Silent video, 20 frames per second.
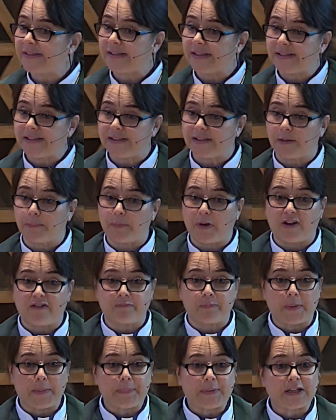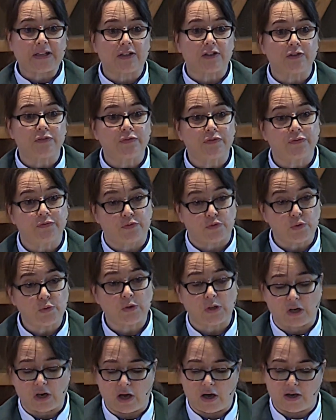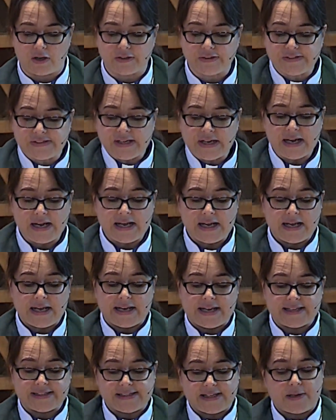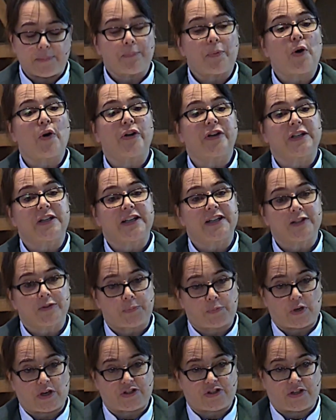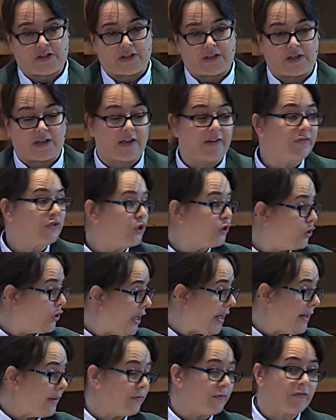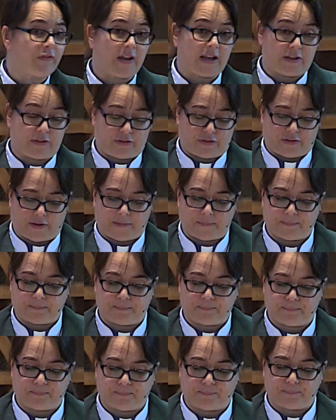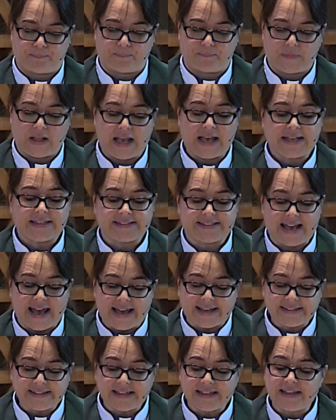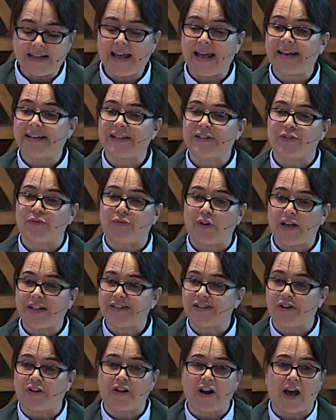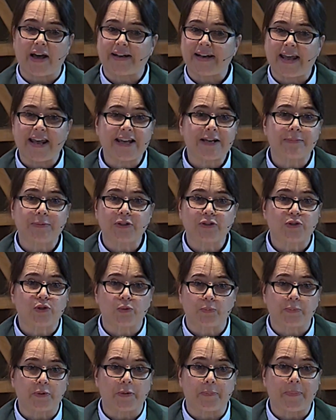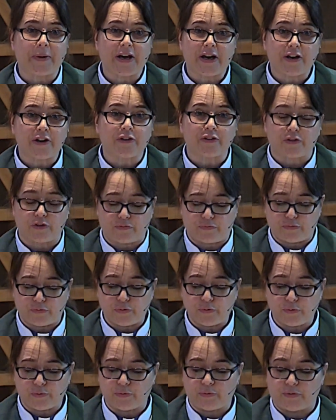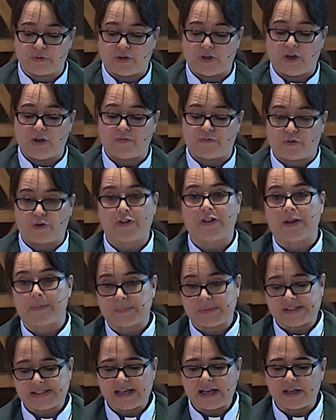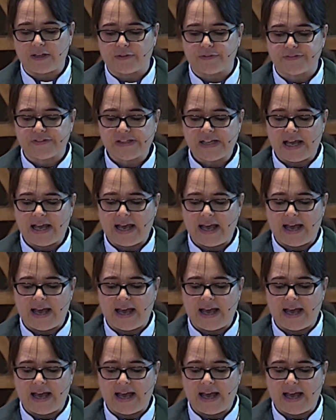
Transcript: system of biblical food laws is an important expression of Judean faith. Daniel and his friends are not able to prepare the food for themselves,